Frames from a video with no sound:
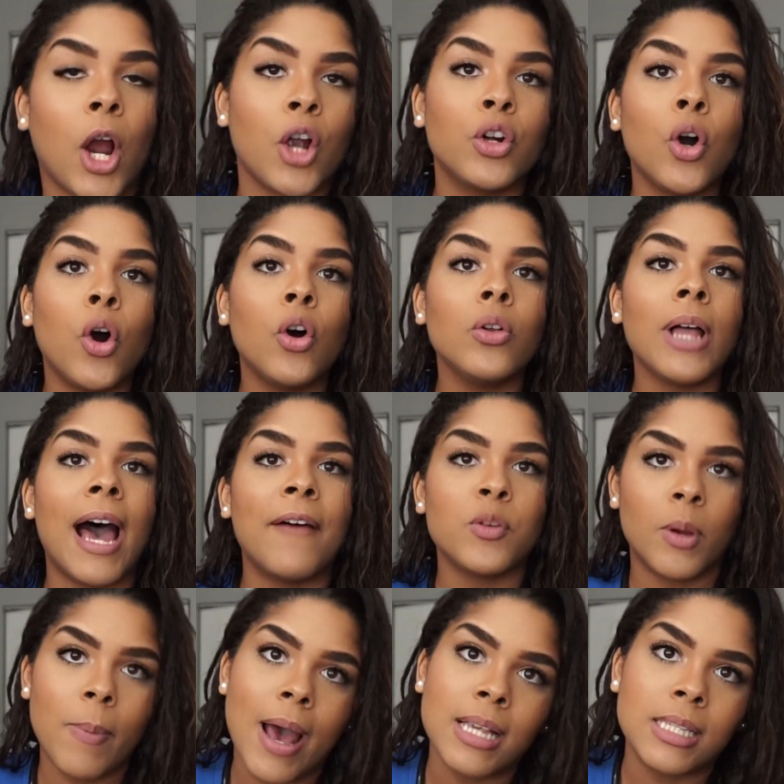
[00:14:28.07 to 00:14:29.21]
our goal
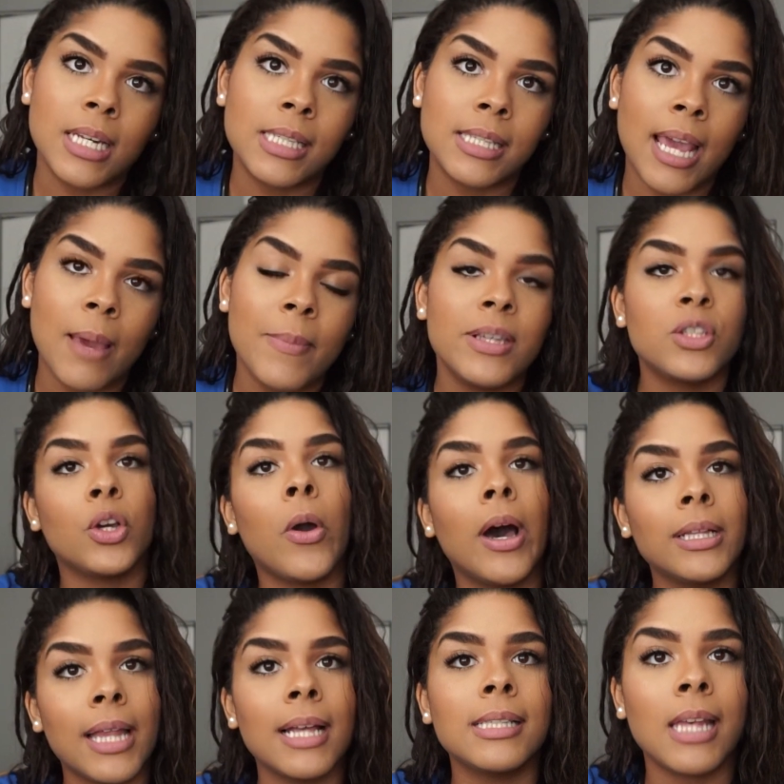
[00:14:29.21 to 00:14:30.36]
after we pass an exam is to go
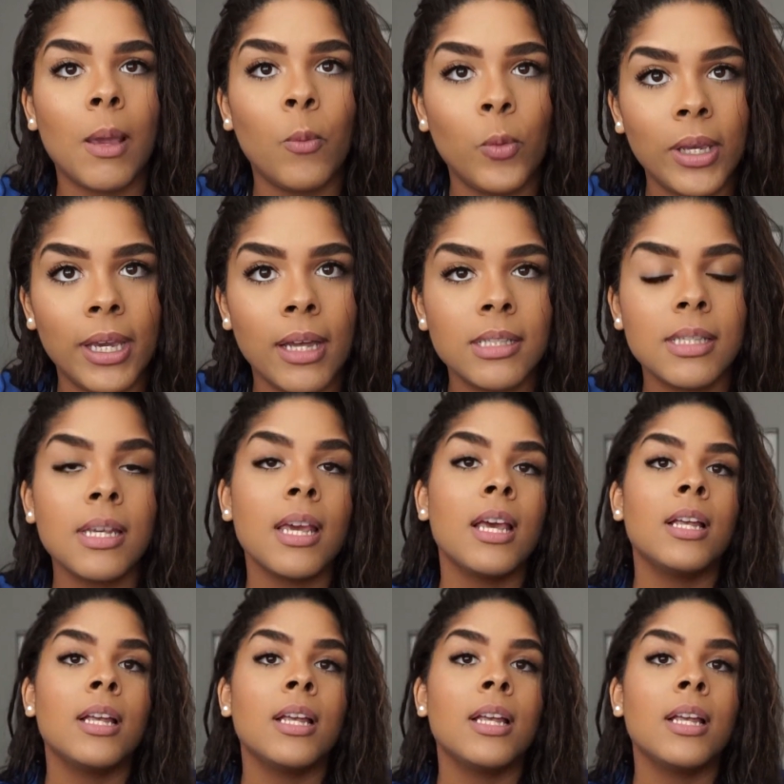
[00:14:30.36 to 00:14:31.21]
out that same weekend.